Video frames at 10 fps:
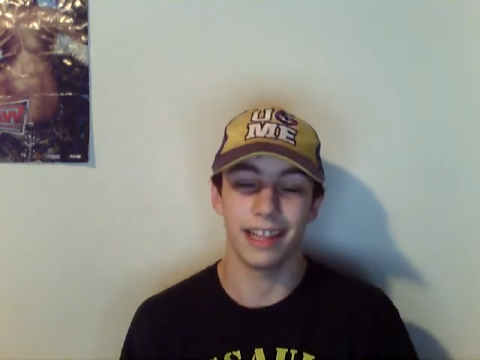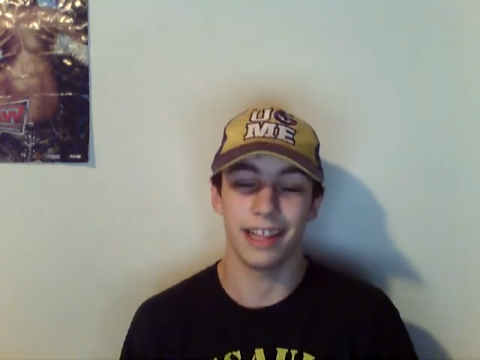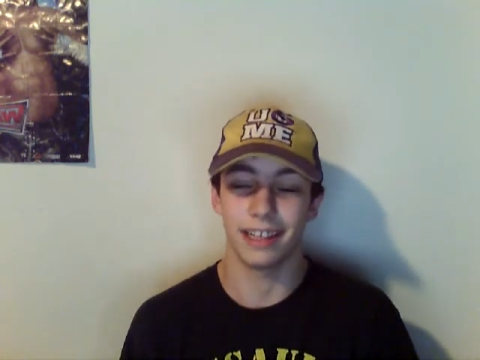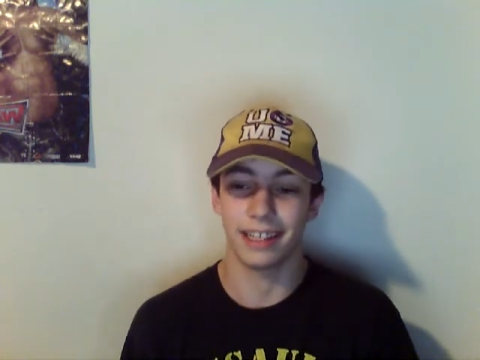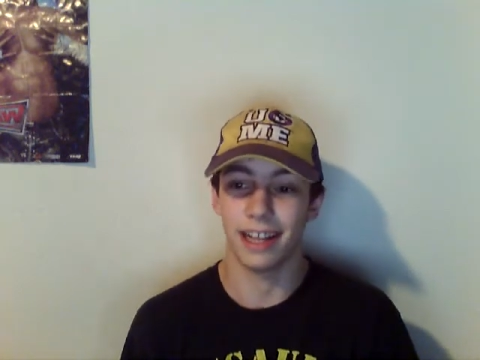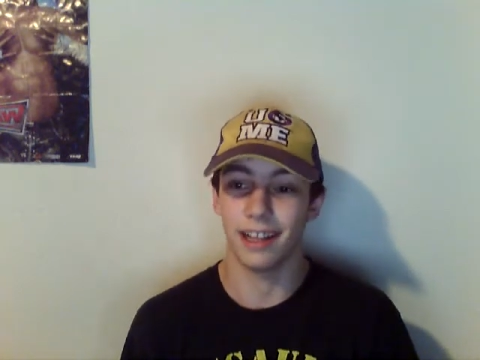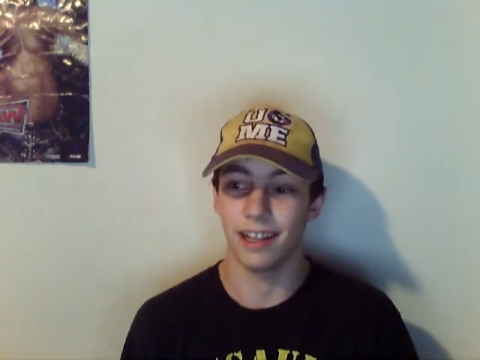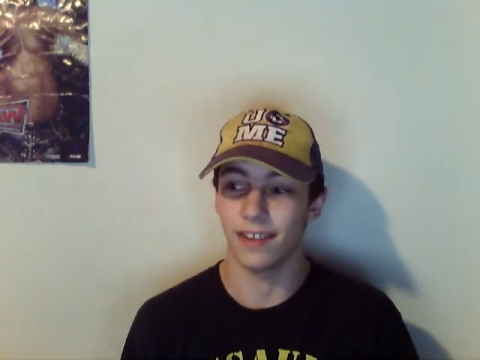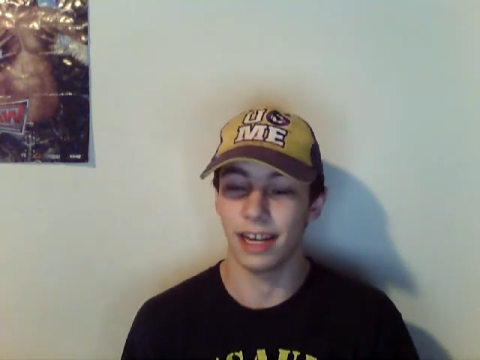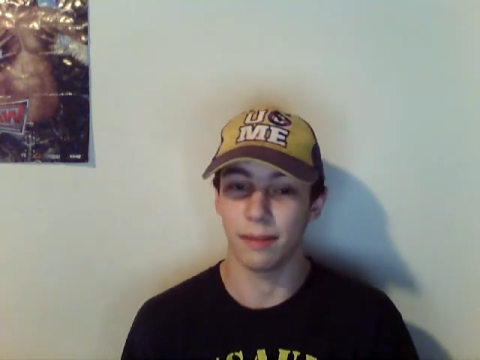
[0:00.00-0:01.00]
like that would
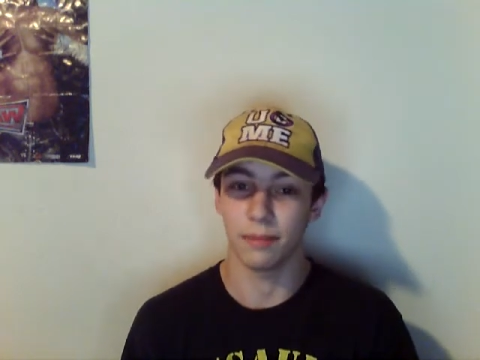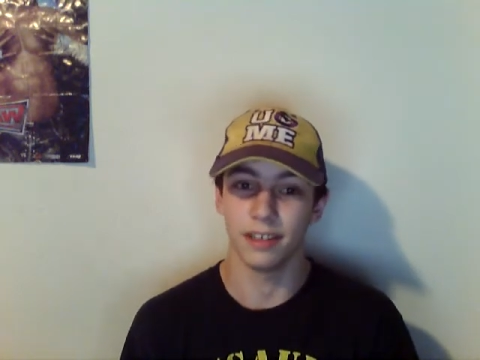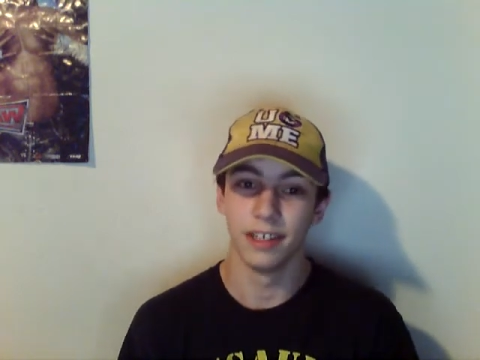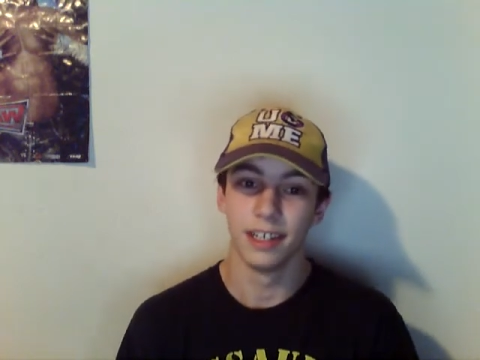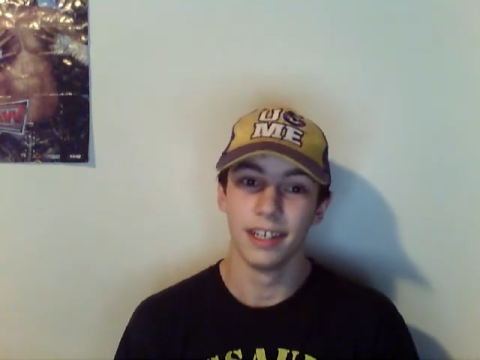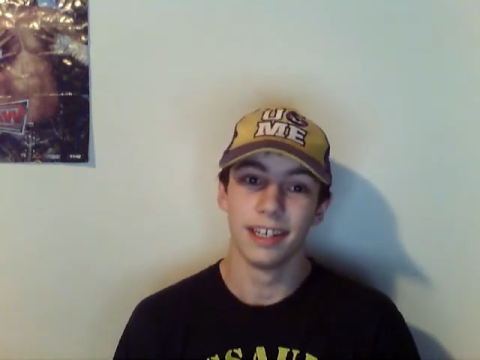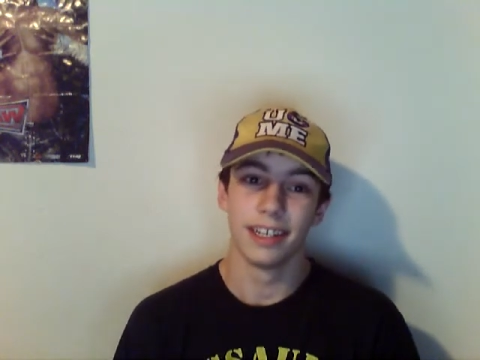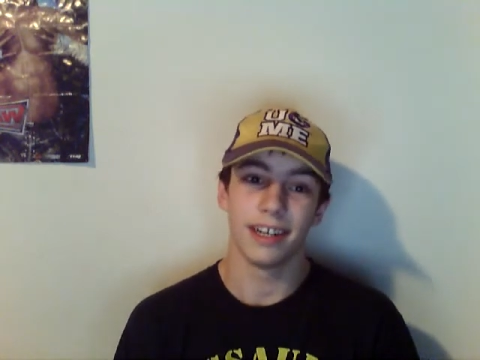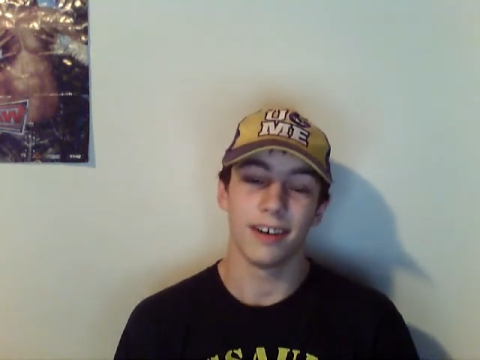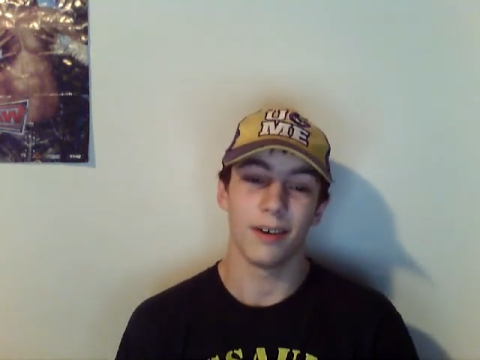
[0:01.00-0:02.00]
ever happen,
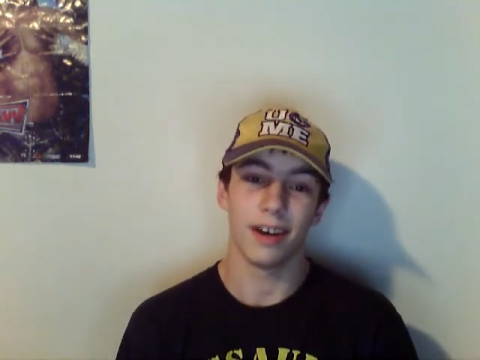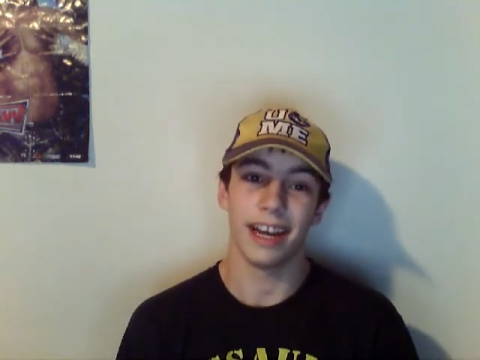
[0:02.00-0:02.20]
or,